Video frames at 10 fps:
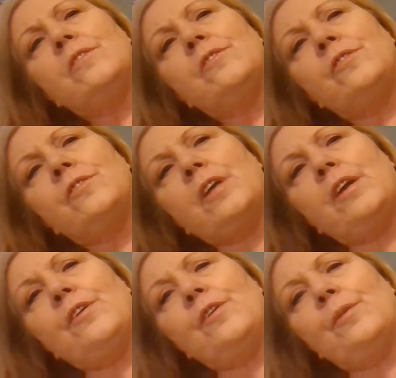She's
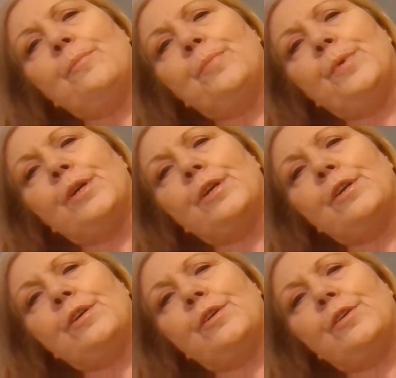got her book,
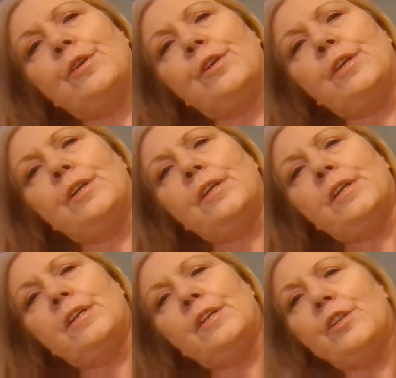her
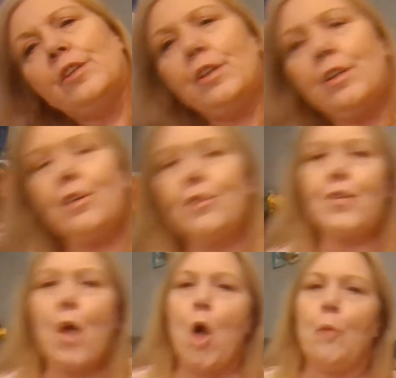her
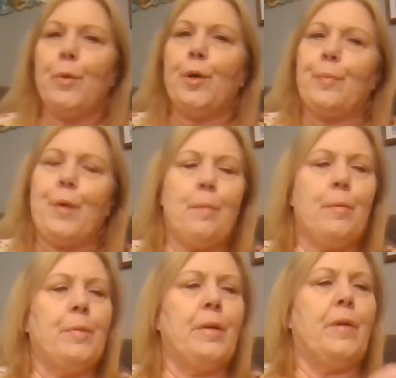book,
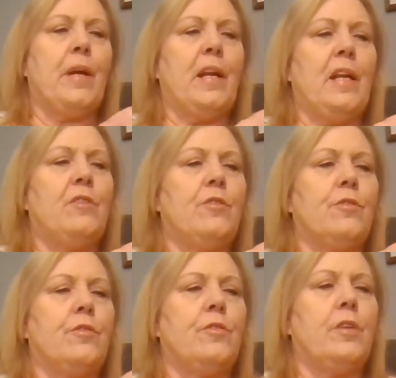probably, right?
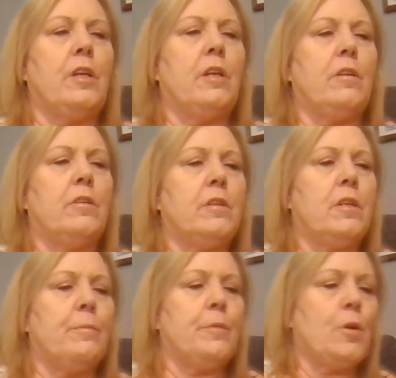Angels are singing all the
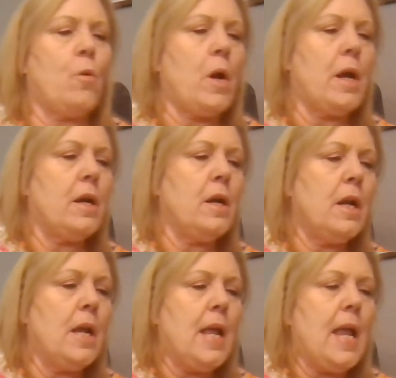time in the choir.
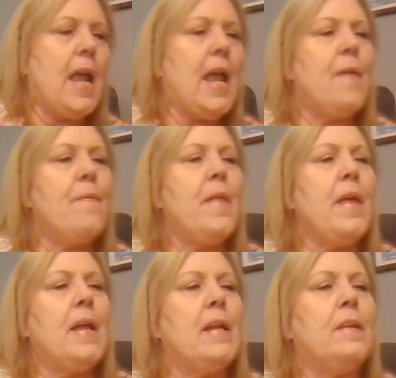And
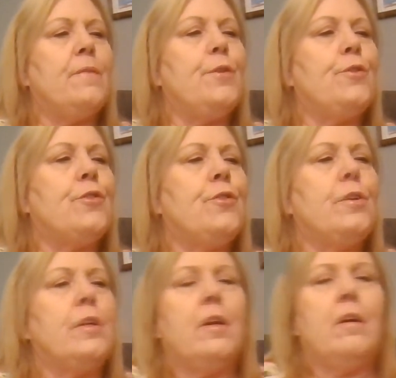then if you
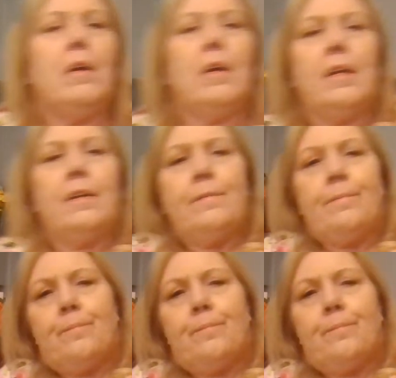turn it on,